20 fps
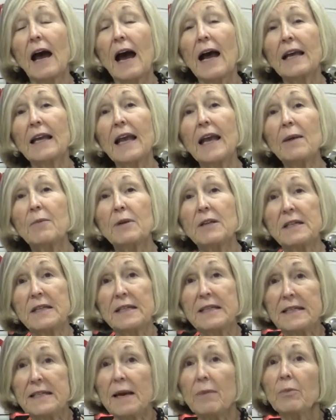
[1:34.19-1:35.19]
I came in
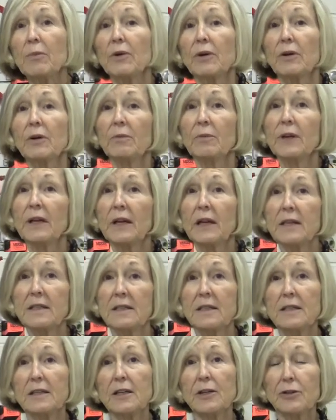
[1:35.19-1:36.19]
December
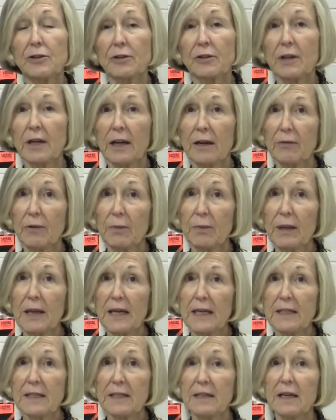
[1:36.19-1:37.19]
because the teacher that I
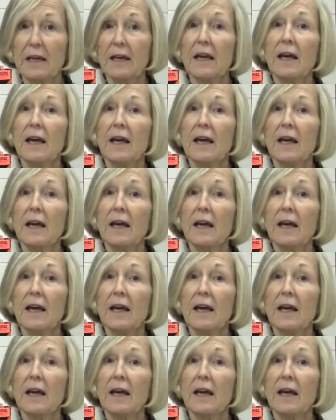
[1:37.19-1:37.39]
replaced